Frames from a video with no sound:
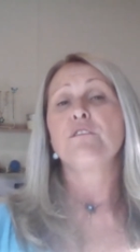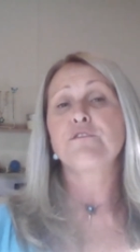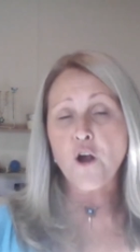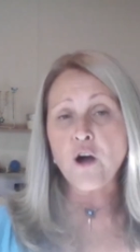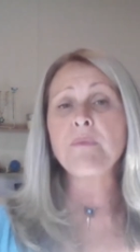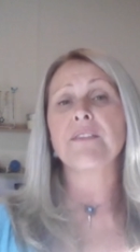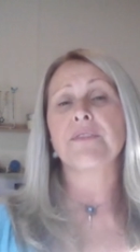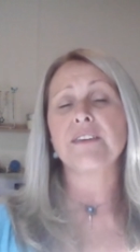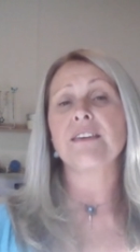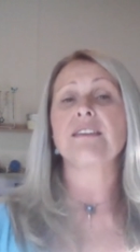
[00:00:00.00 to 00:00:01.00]
from
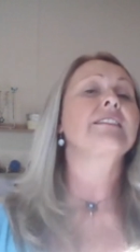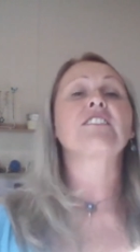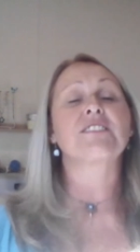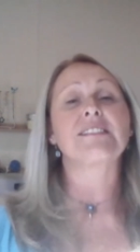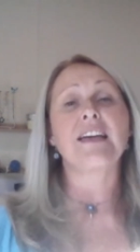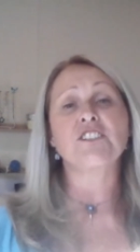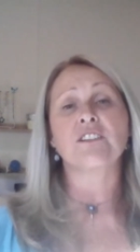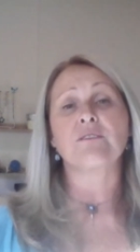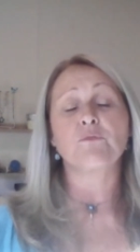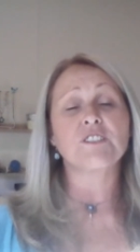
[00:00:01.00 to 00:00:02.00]
the
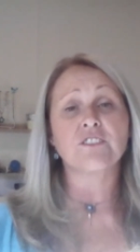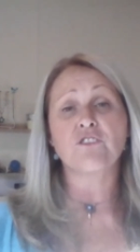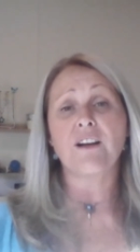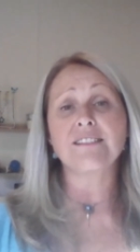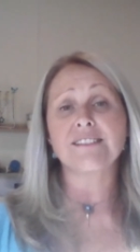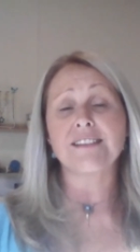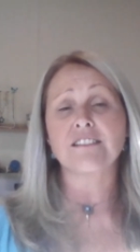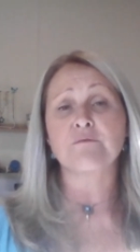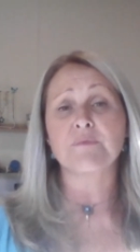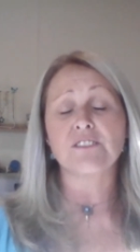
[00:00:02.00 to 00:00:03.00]
legislation was the greatest
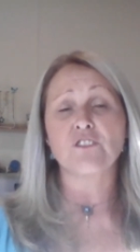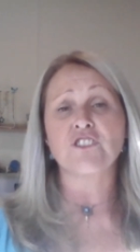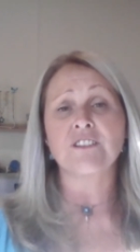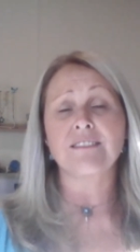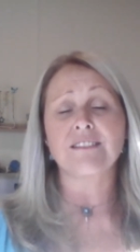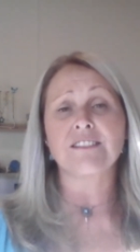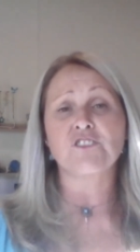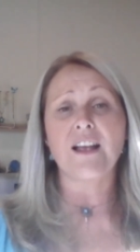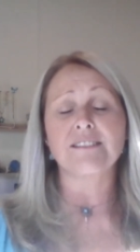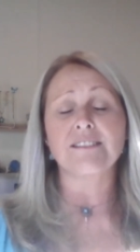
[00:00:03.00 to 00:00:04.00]
act of misogyny that
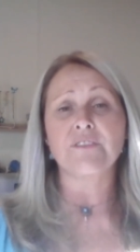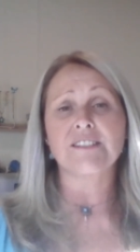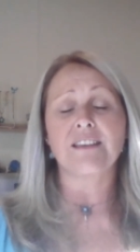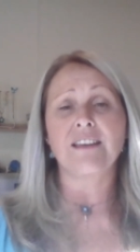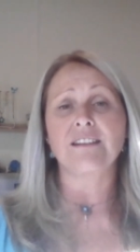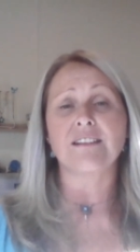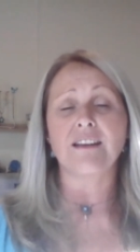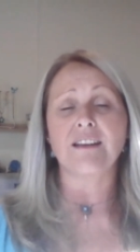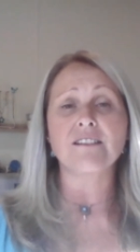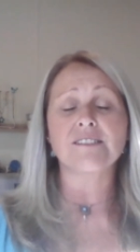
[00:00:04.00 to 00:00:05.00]
Australia's ever seen. It
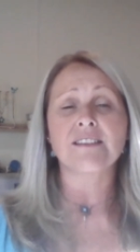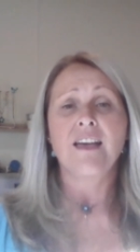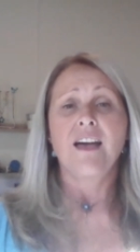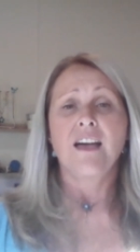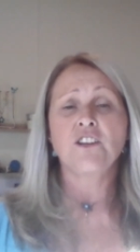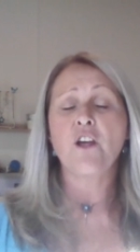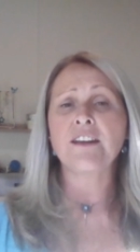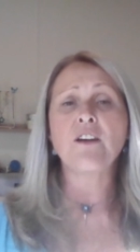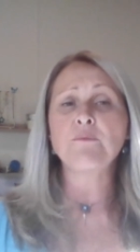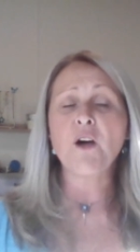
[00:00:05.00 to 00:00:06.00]
allows you know,
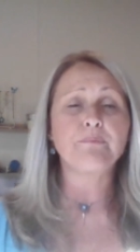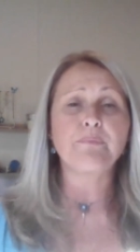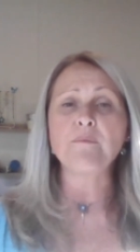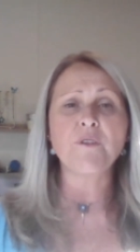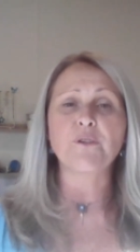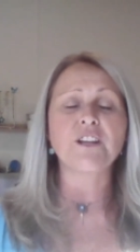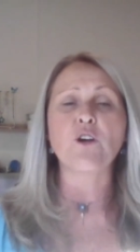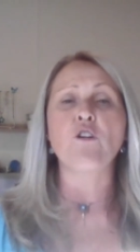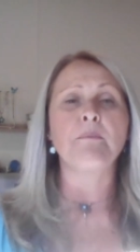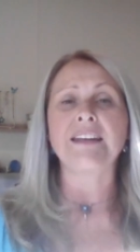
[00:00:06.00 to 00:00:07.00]
and I'm not I'm not
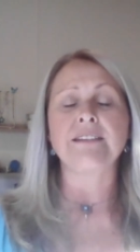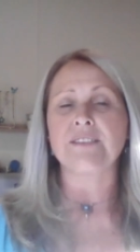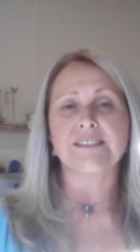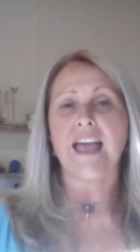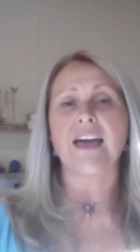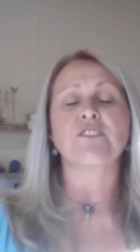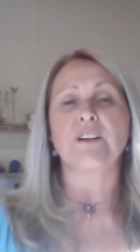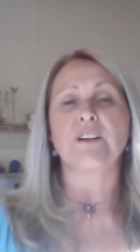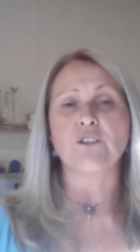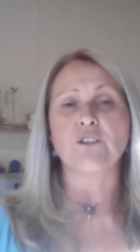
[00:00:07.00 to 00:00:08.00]
putting all men in this
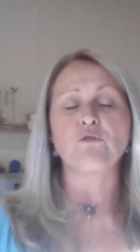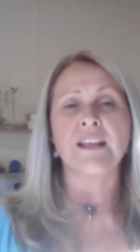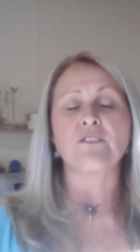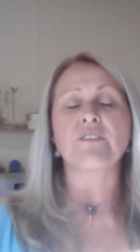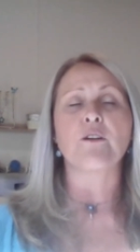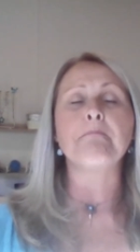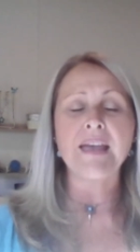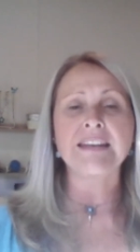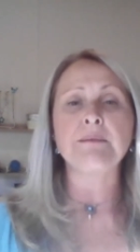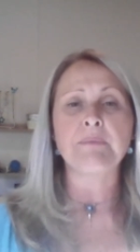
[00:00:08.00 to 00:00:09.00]
category at all, Neil. There are
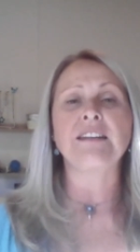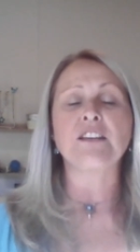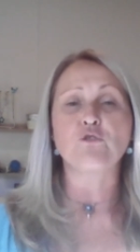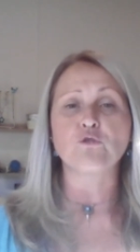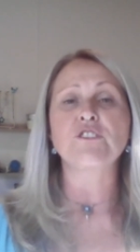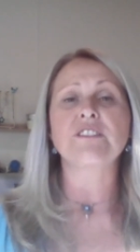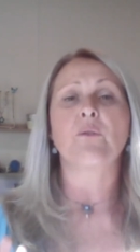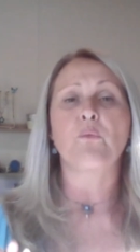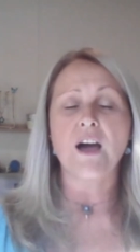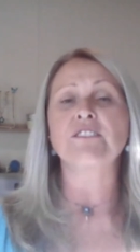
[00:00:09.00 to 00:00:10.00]
many, many good,
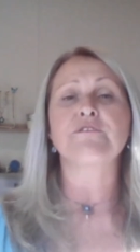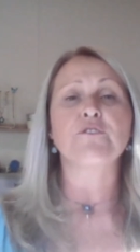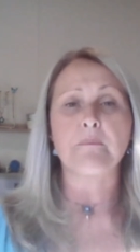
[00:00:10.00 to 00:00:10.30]
wonderful,